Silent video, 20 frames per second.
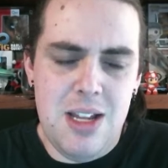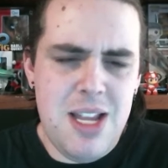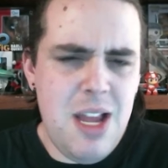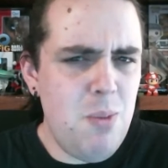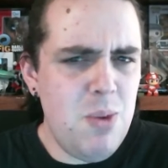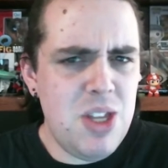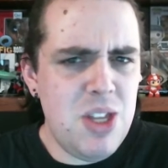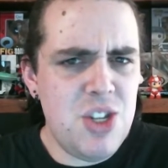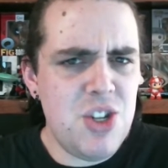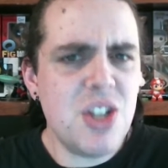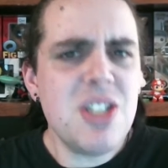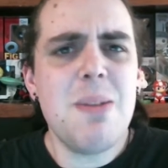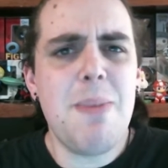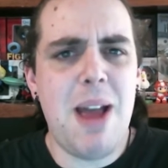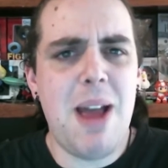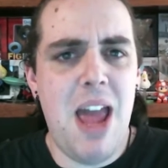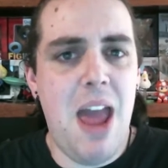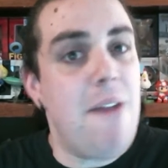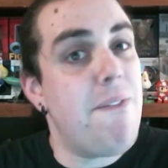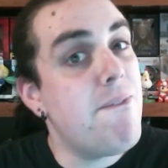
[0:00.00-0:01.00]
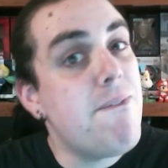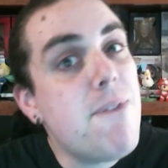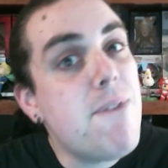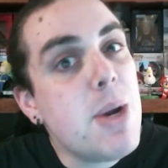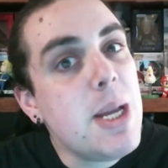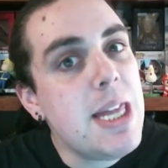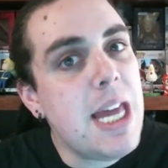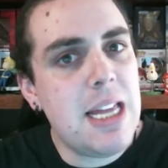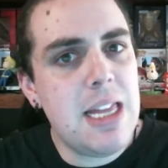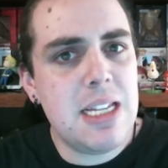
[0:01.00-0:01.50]
Now, with just about
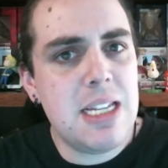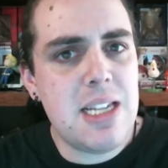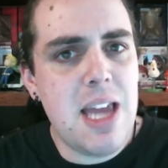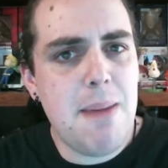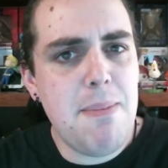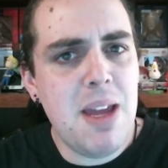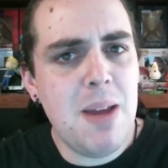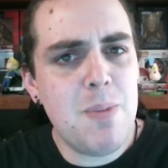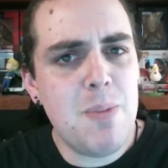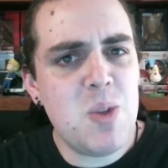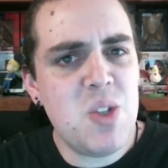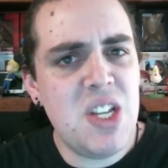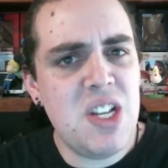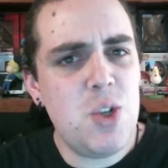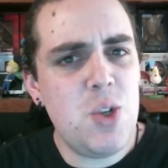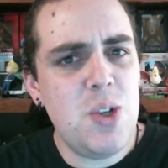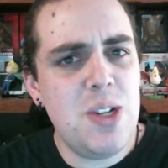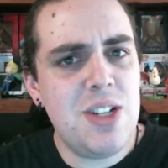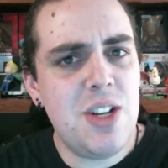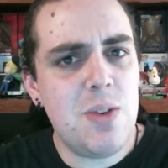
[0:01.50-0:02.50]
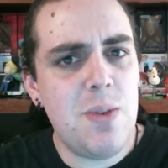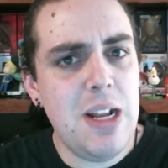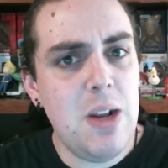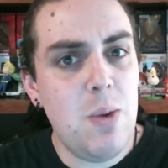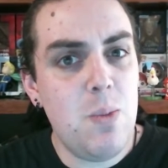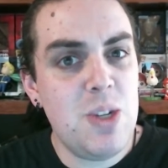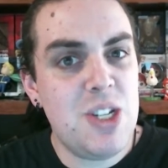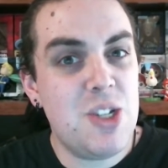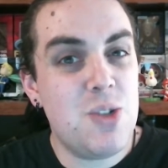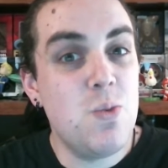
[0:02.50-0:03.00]
everything in this game being procedurally generated,
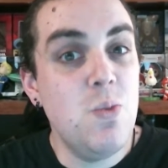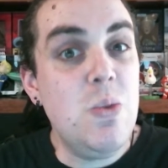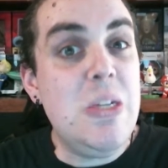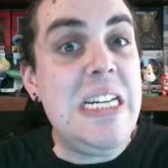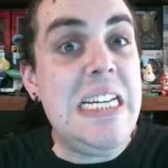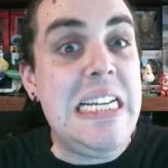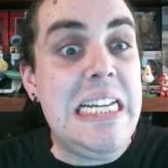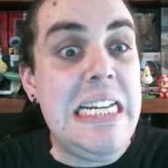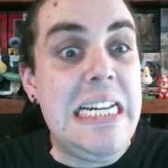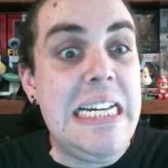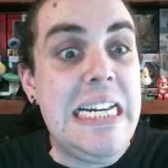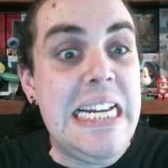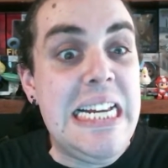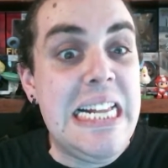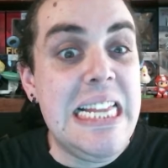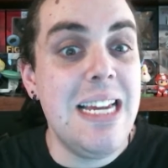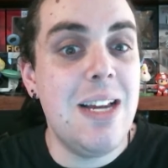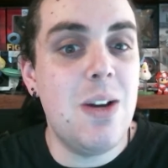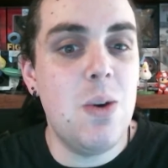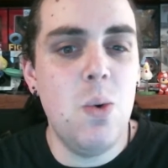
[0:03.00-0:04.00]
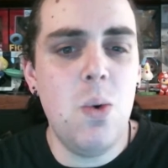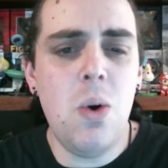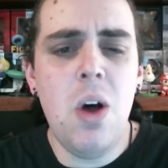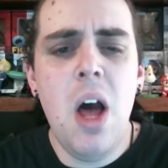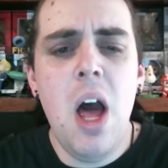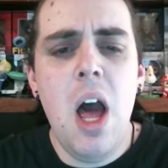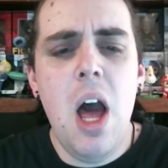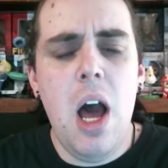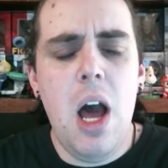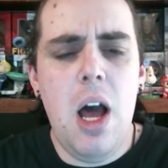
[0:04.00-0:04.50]
which is really cool,
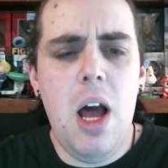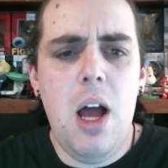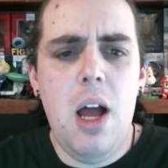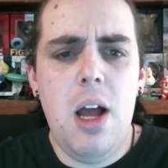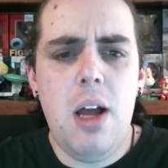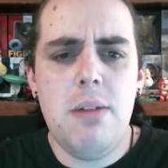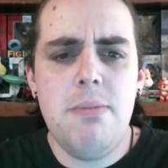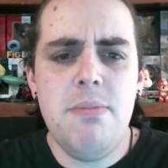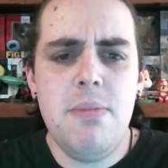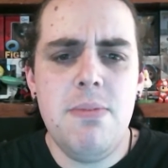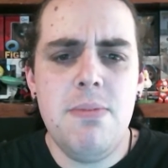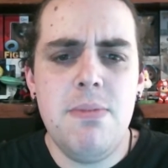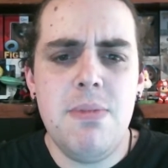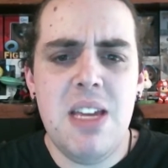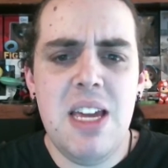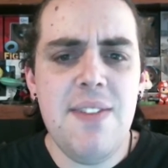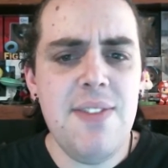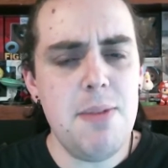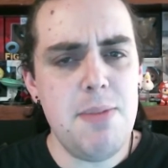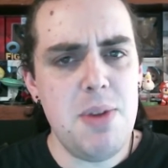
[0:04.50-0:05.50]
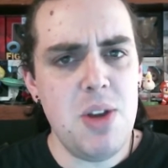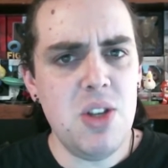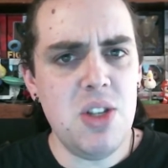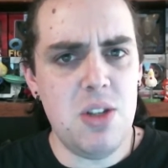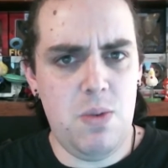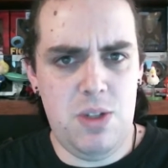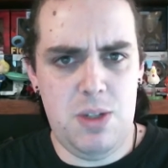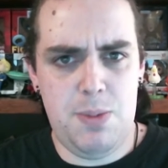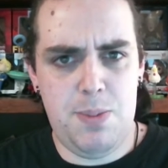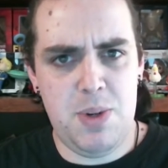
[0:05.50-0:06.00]
um, even the
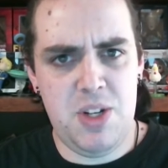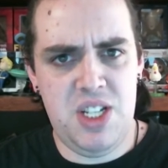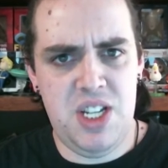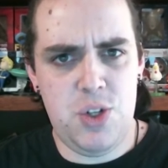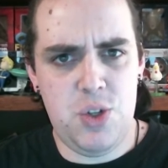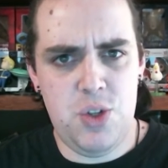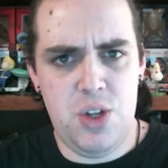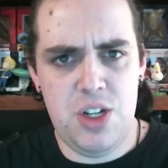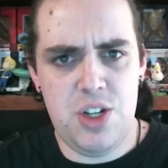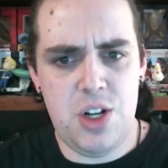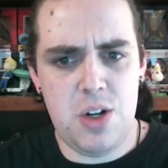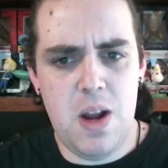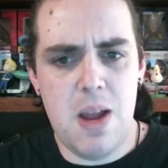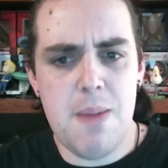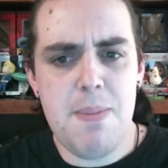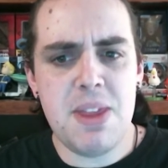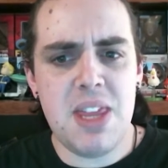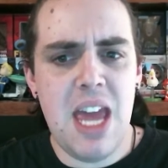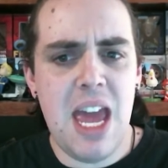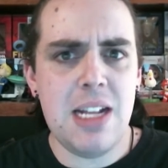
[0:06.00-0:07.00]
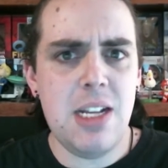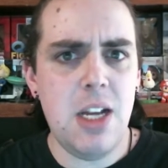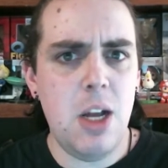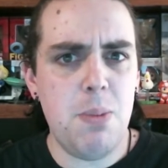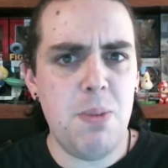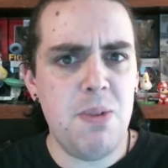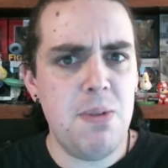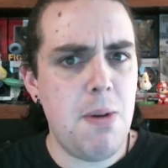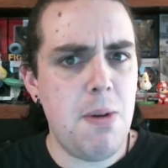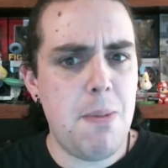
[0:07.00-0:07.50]
music was procedurally generated, but they had help
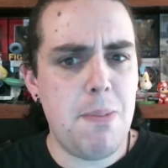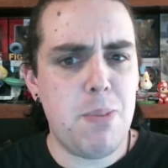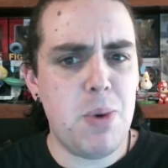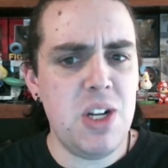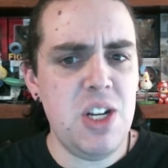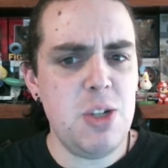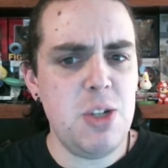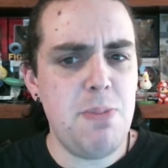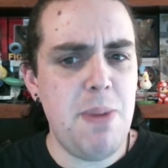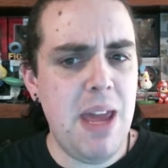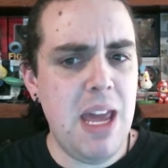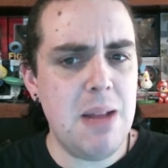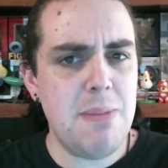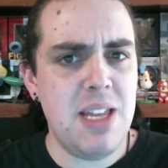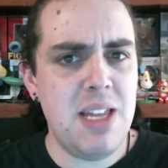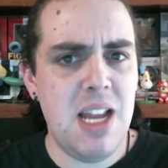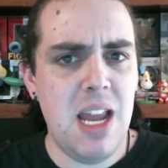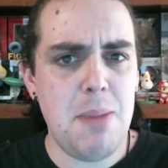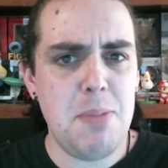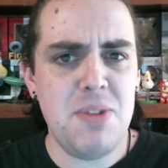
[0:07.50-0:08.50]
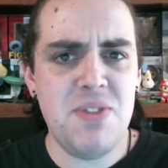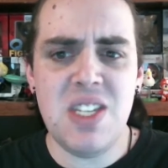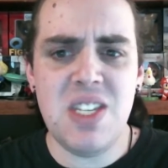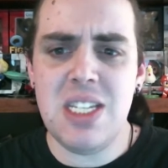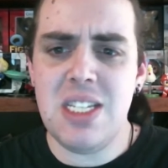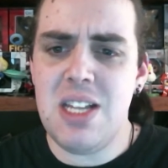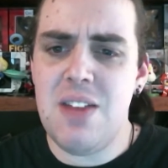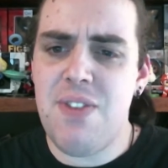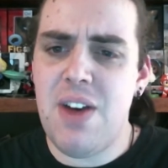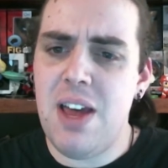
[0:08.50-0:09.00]
from a British band by the name of
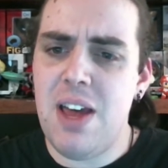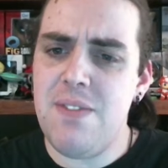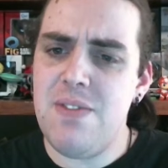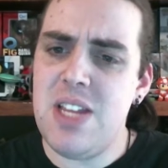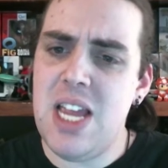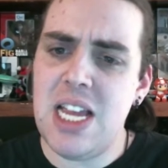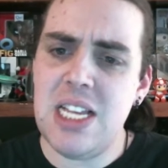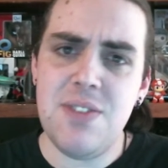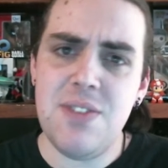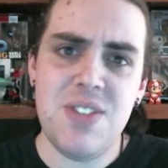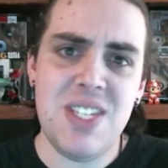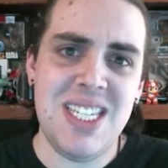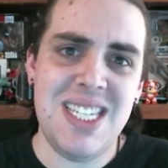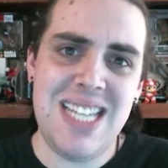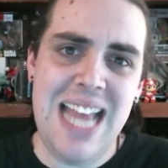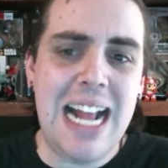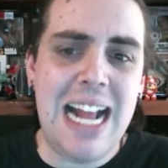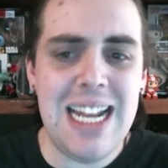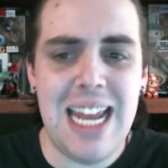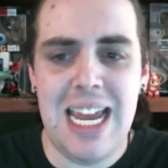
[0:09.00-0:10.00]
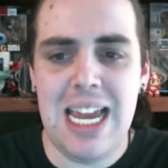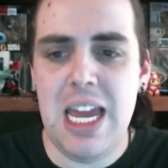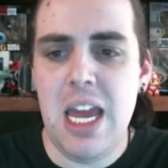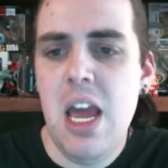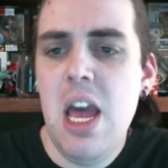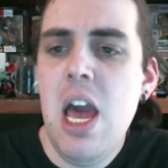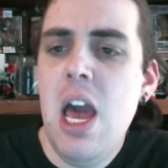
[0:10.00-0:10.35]
65 Days of Static.